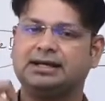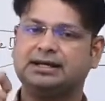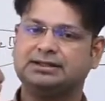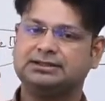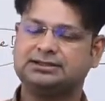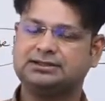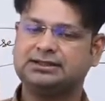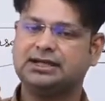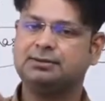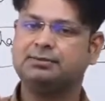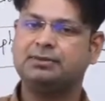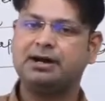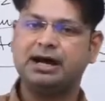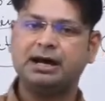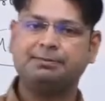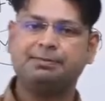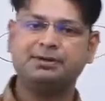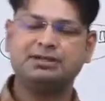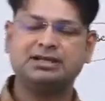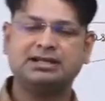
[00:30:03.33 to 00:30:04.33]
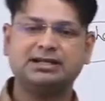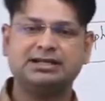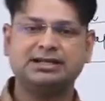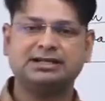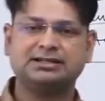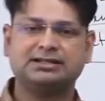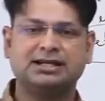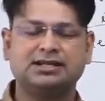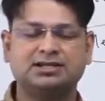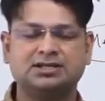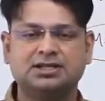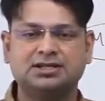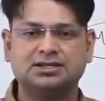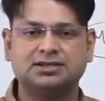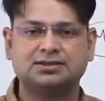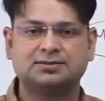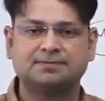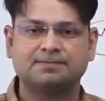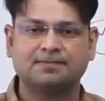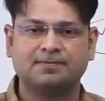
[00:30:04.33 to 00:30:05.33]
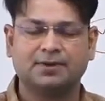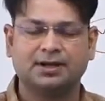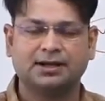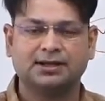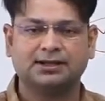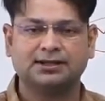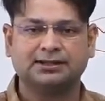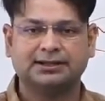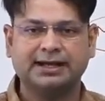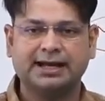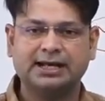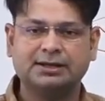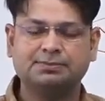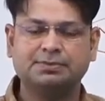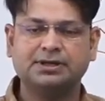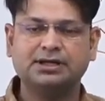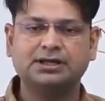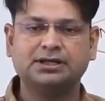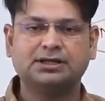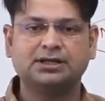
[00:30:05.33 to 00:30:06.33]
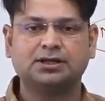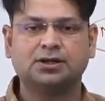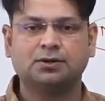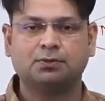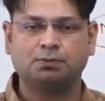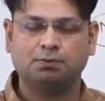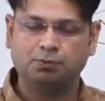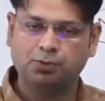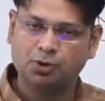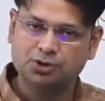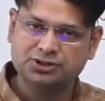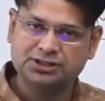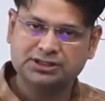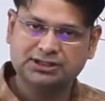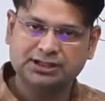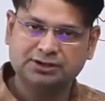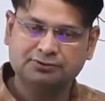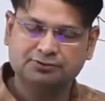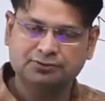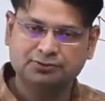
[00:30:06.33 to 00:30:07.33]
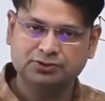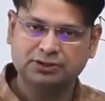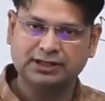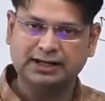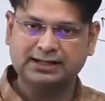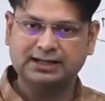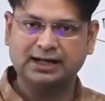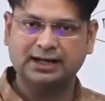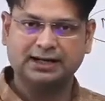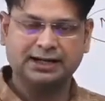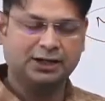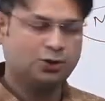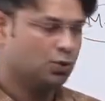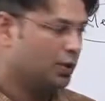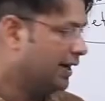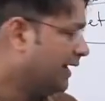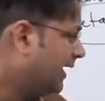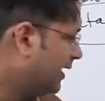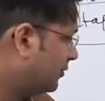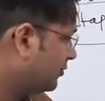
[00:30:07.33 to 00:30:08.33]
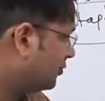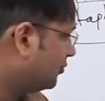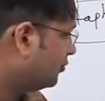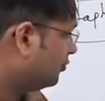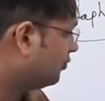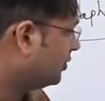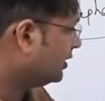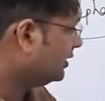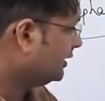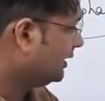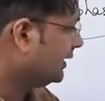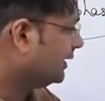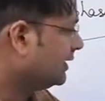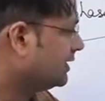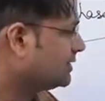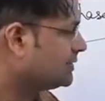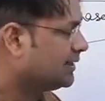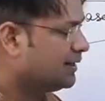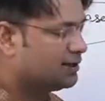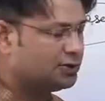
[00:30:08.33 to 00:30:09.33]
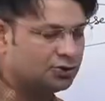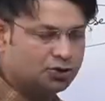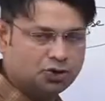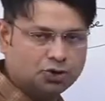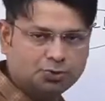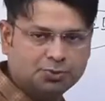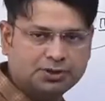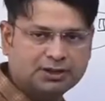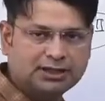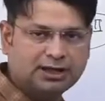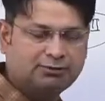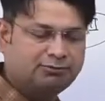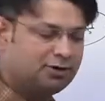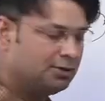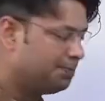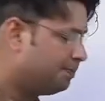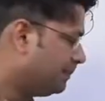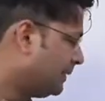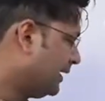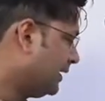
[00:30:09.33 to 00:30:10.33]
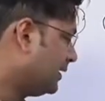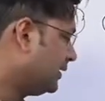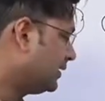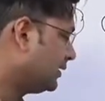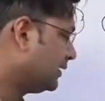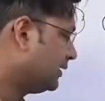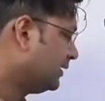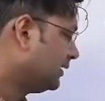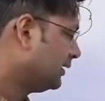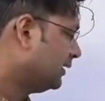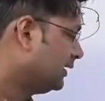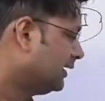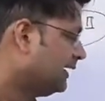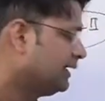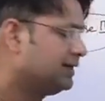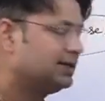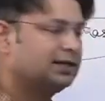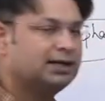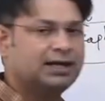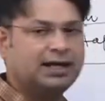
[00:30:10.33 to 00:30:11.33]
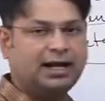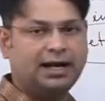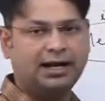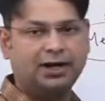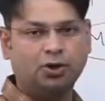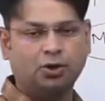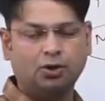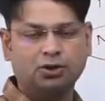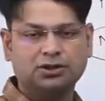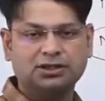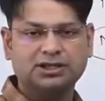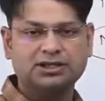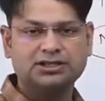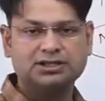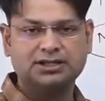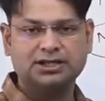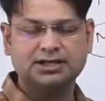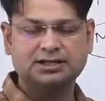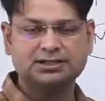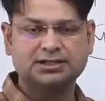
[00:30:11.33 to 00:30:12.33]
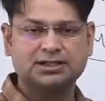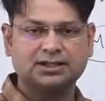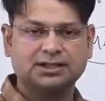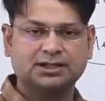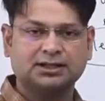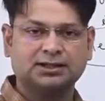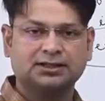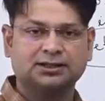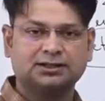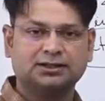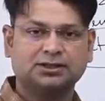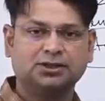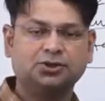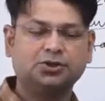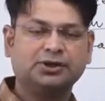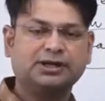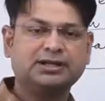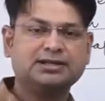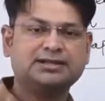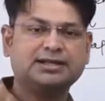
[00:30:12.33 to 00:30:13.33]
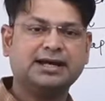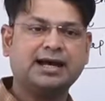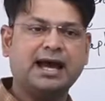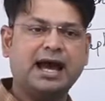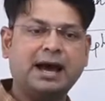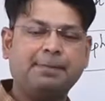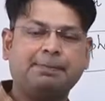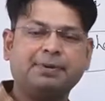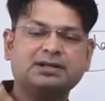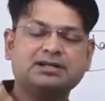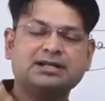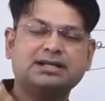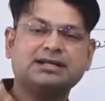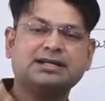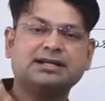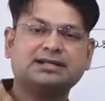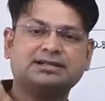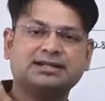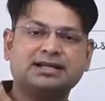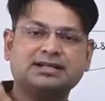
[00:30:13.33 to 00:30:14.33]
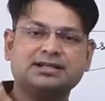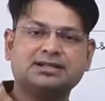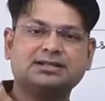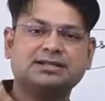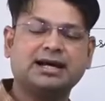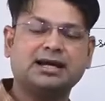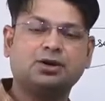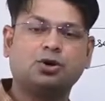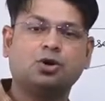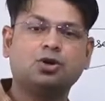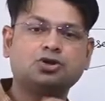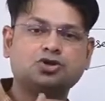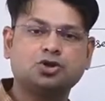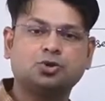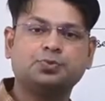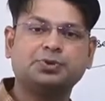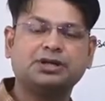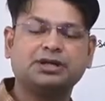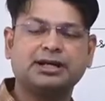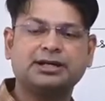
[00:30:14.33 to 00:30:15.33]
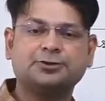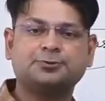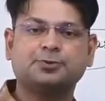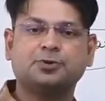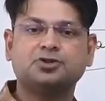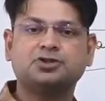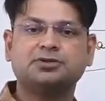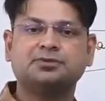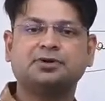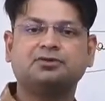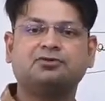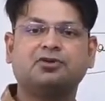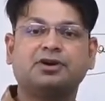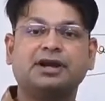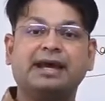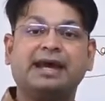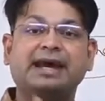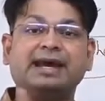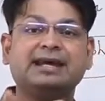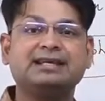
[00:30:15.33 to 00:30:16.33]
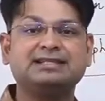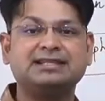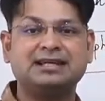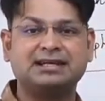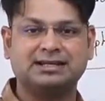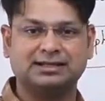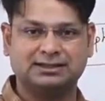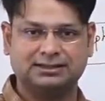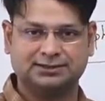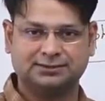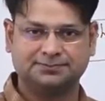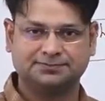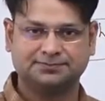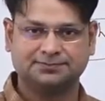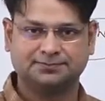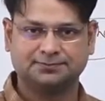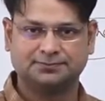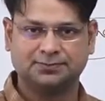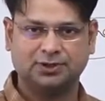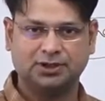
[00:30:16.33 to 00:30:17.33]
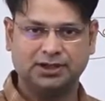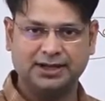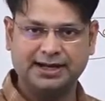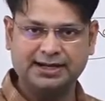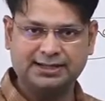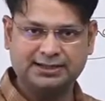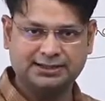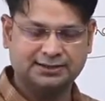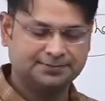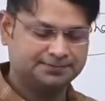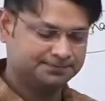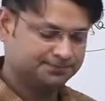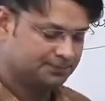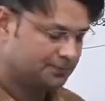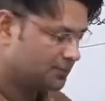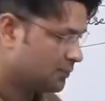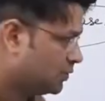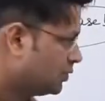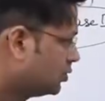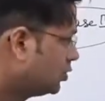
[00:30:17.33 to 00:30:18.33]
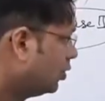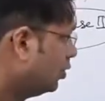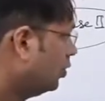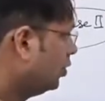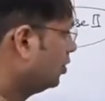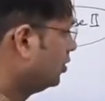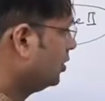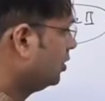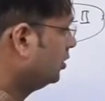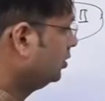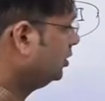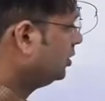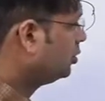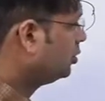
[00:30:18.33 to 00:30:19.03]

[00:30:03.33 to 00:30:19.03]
some epigenetic changes can be positive that are required. One thing is that human development, right, and all these things. You can say epigenetic changes can also be responsible for aging, right? So the